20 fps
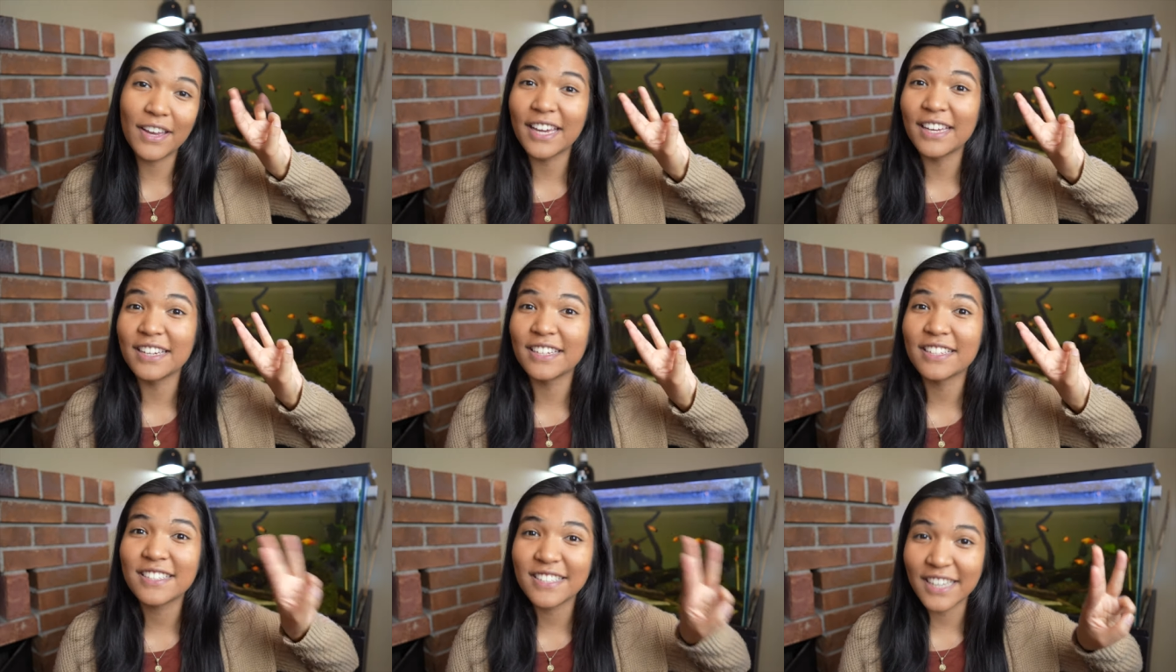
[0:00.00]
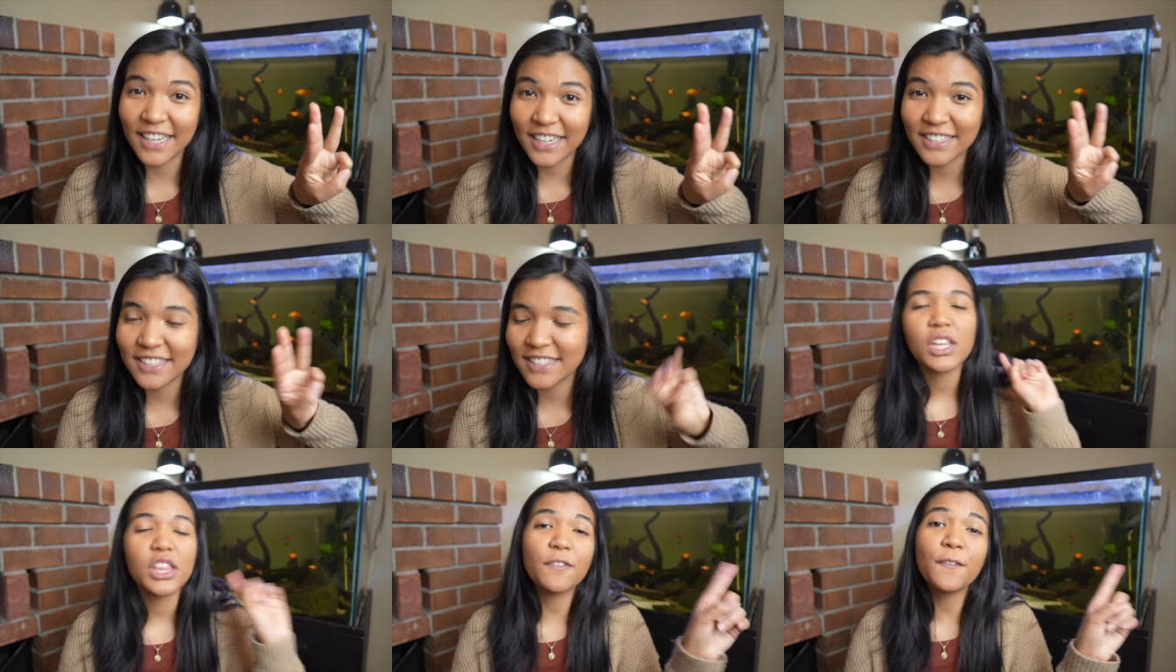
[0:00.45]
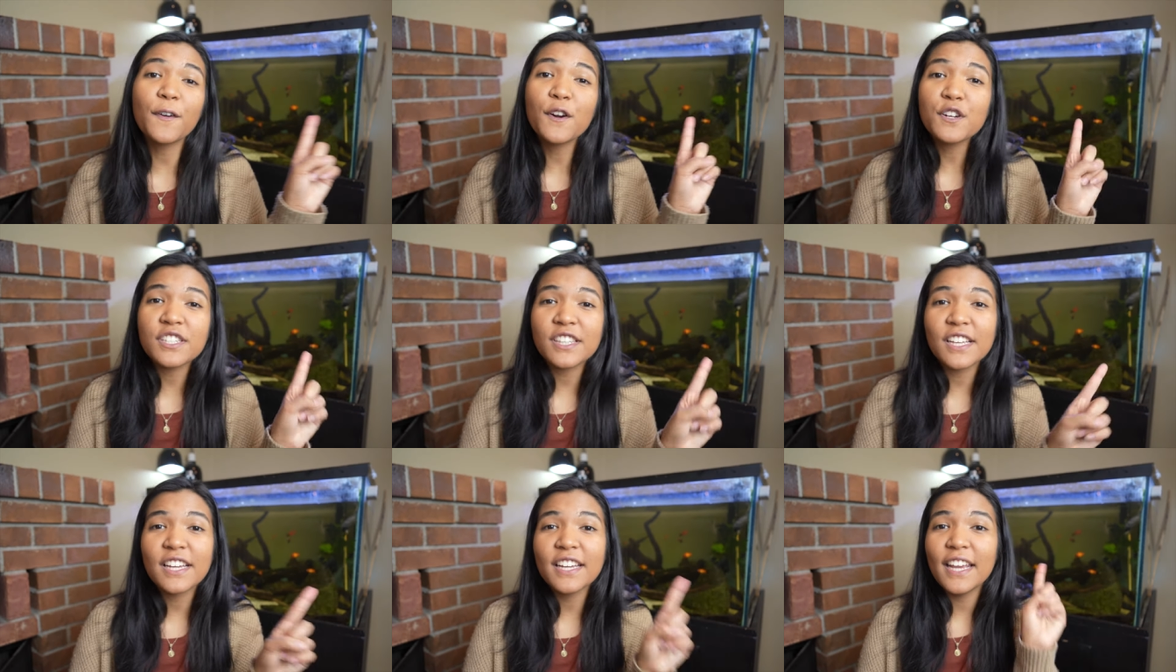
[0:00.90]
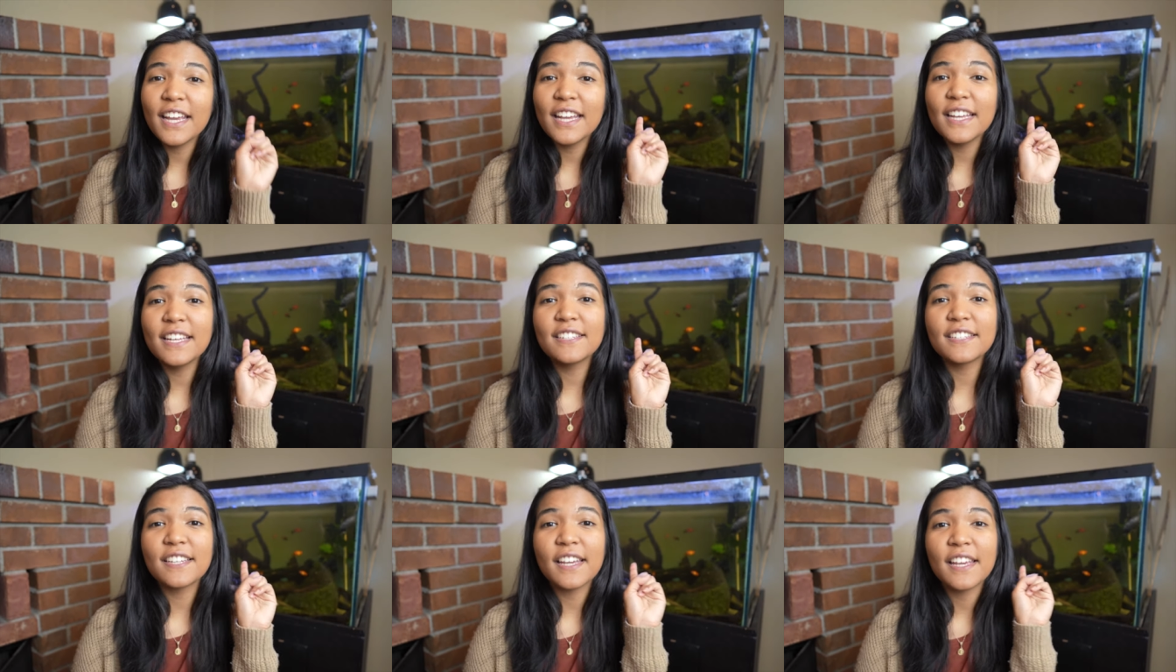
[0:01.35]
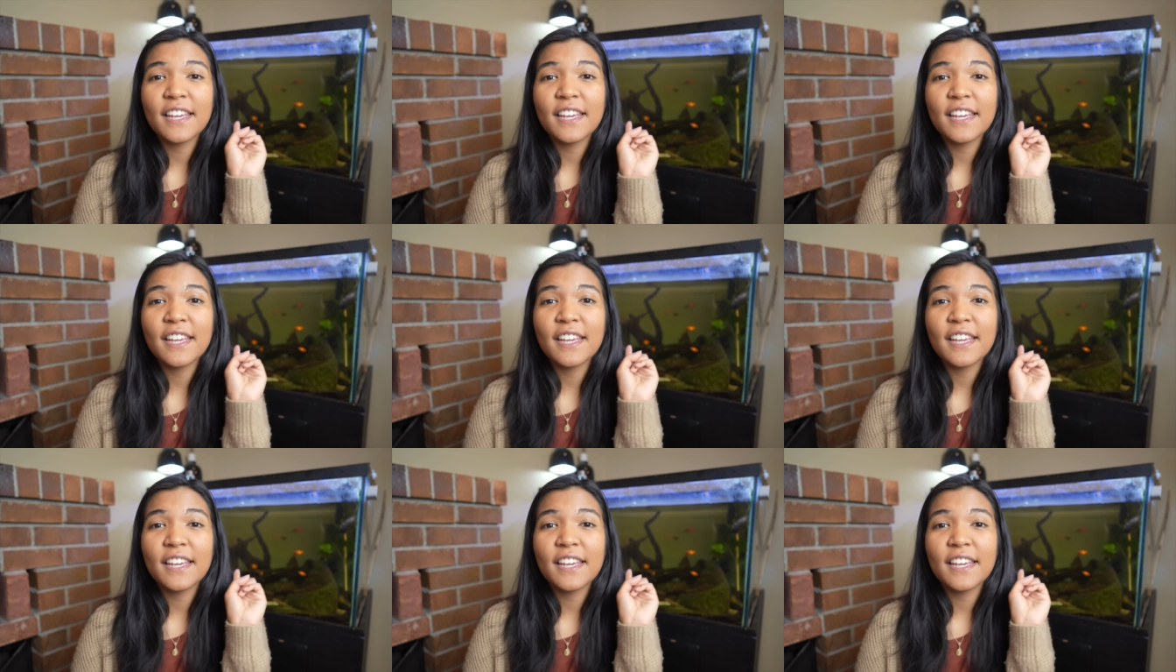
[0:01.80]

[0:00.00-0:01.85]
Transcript: and 6. The first thing is